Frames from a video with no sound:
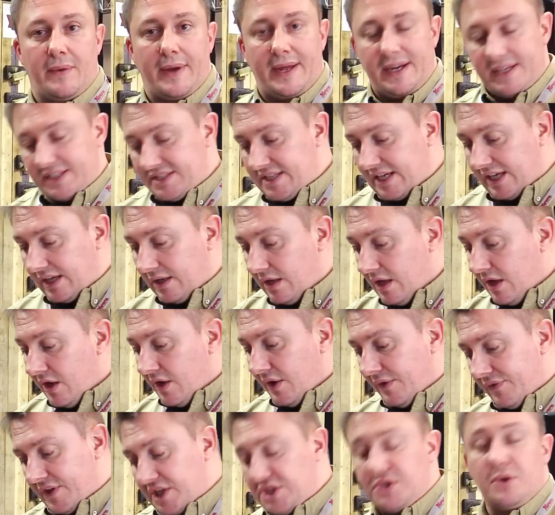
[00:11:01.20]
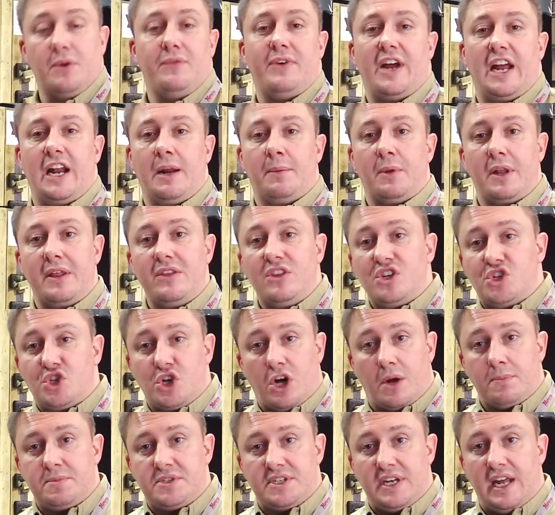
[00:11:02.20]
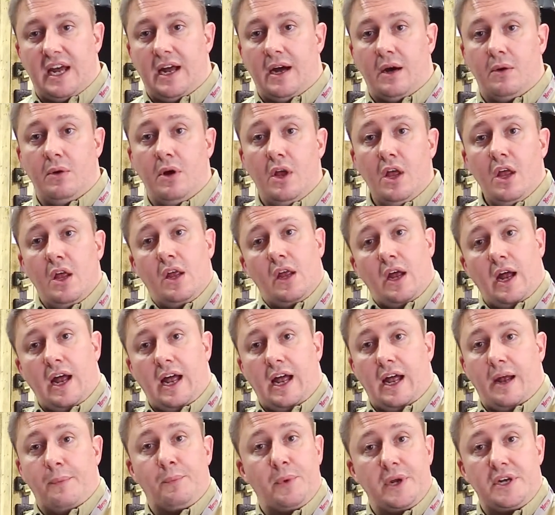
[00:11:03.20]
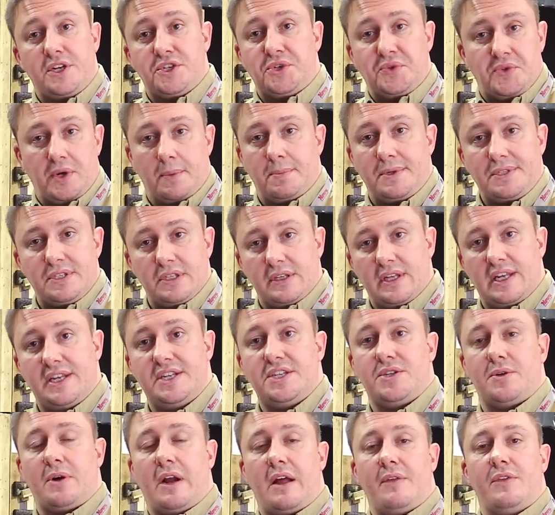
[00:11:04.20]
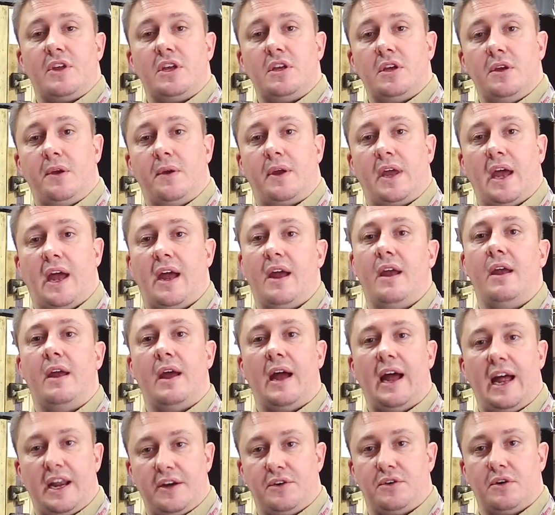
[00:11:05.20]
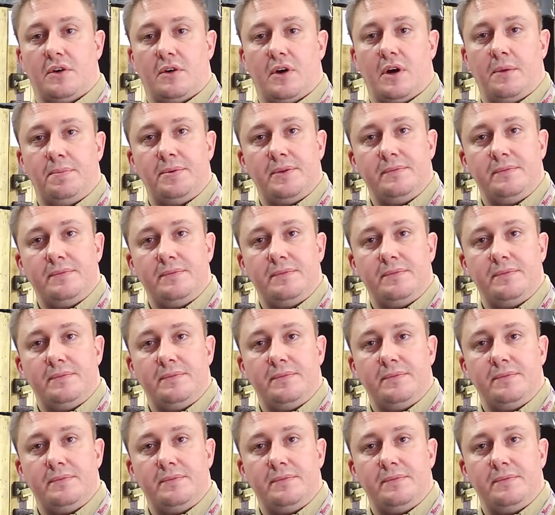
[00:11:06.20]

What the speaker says: editing. These are available in the shops now. We're distributing these throughout the UK and Europe.